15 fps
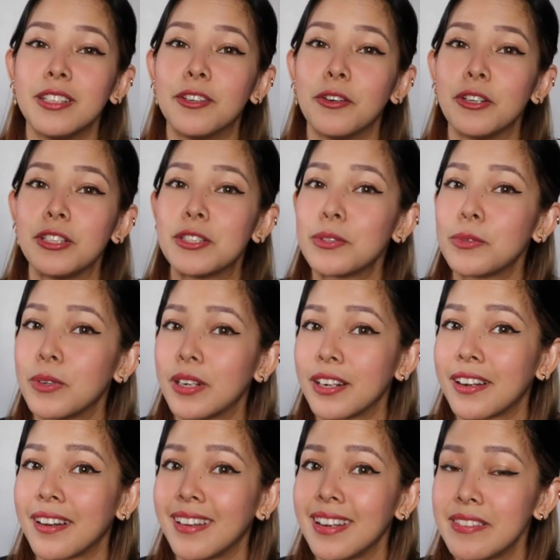going to
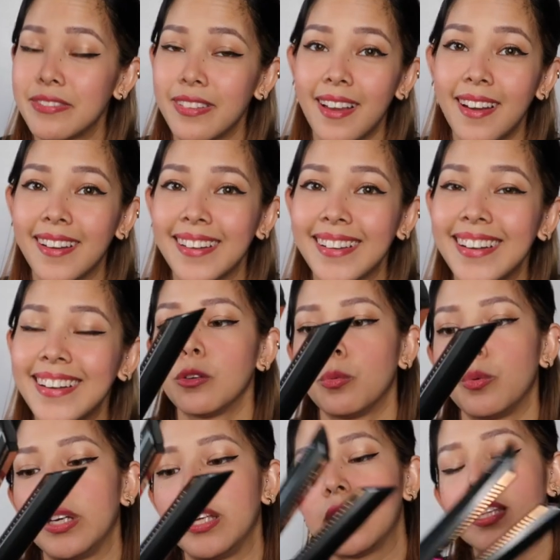work on a vlog
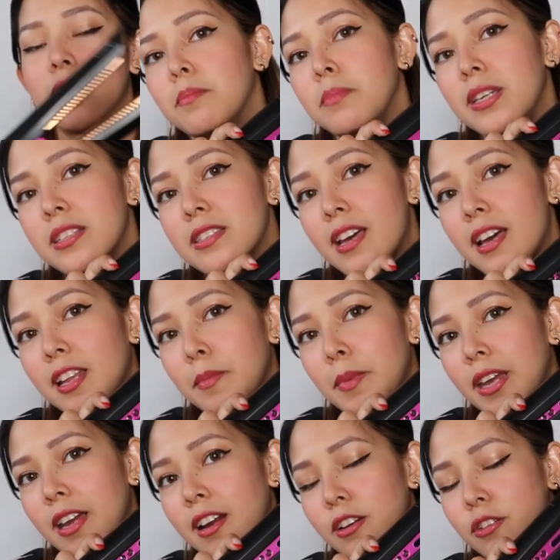with me styling my
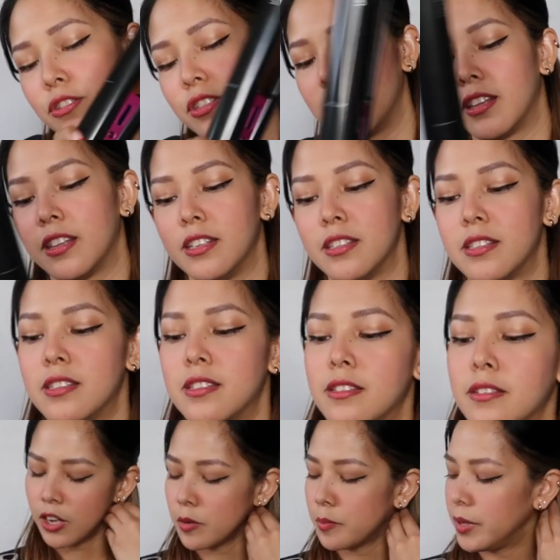hair using this.
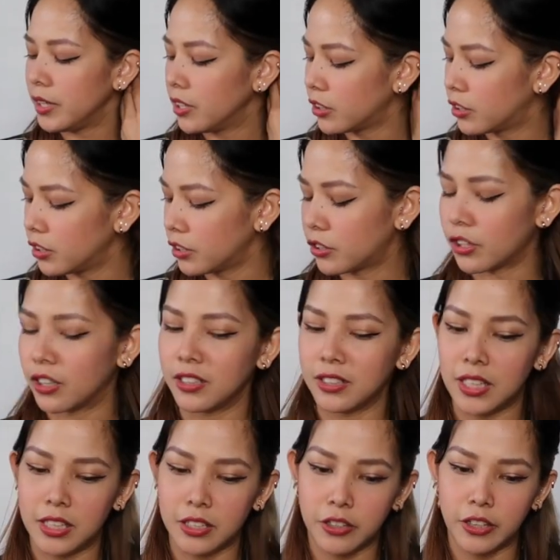How to be a good
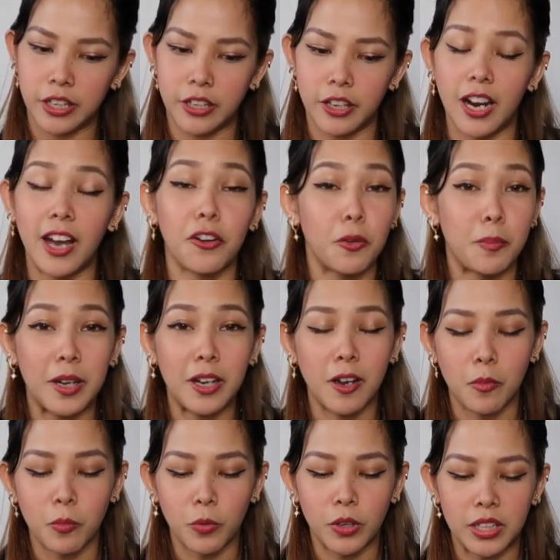content creator, how to
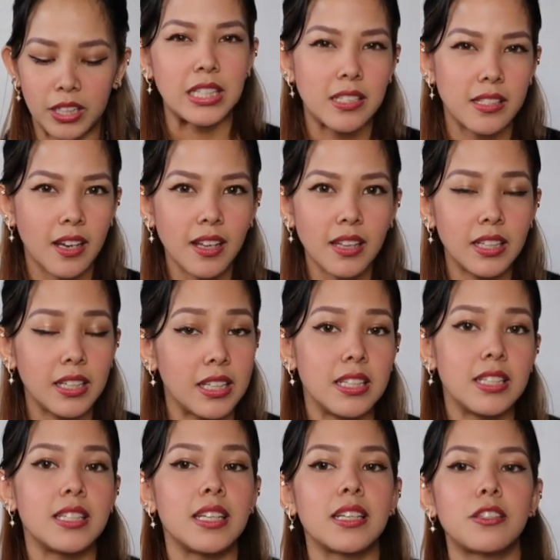become one. It's not the
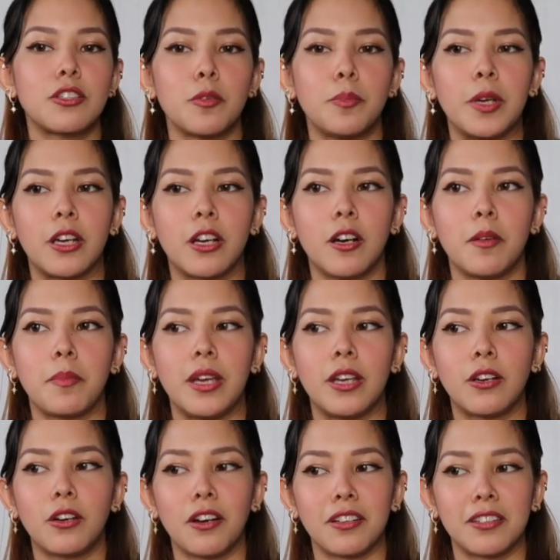easiest to become a
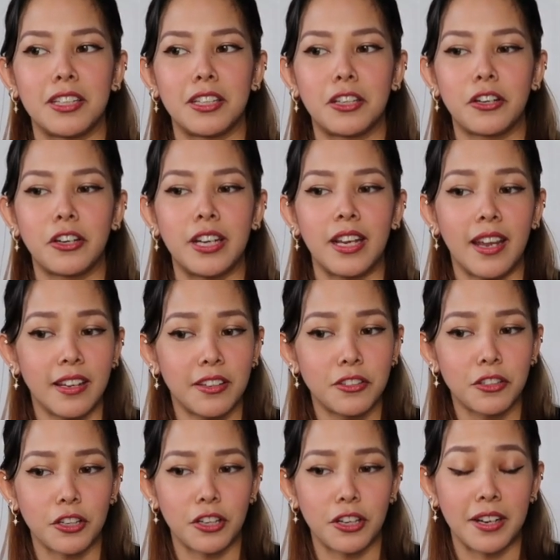content
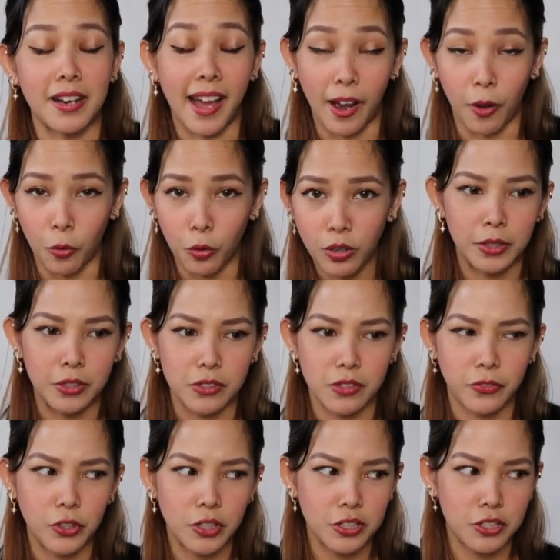creator now, because
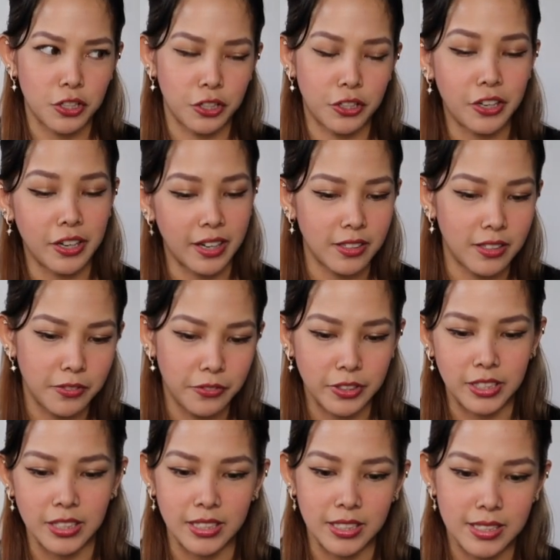of course your
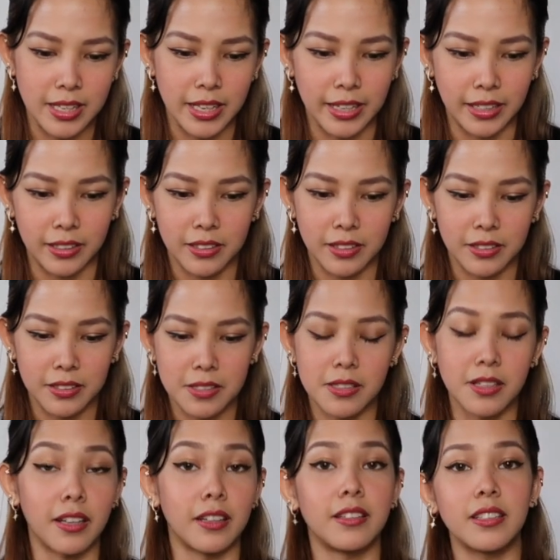creativity is like
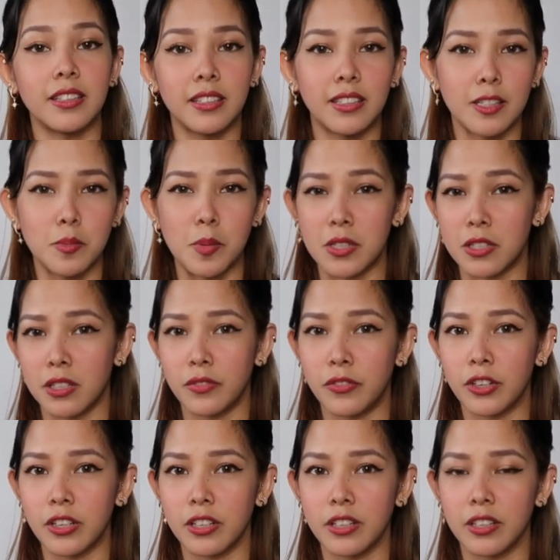stunted, especially if
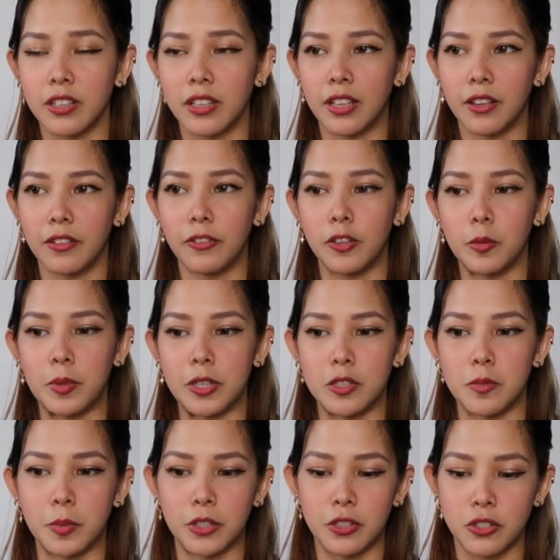you're here in the
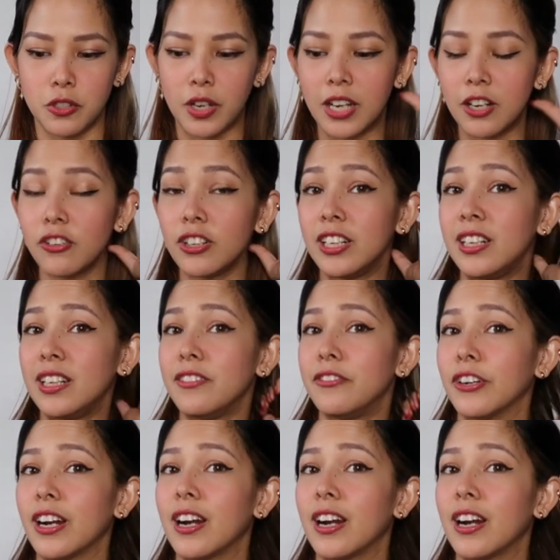Philippines, because you can't really leave your